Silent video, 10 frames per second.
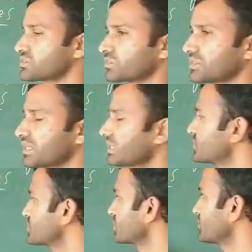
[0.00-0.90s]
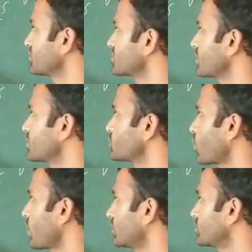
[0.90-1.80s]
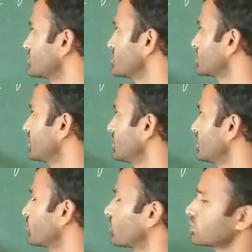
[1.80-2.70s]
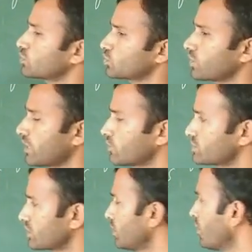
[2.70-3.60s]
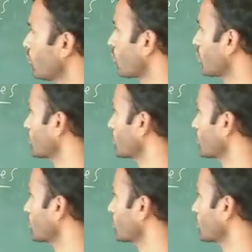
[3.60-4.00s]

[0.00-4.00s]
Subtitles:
nomenclature? In this case 1, this is containing what? 2 halogen, 1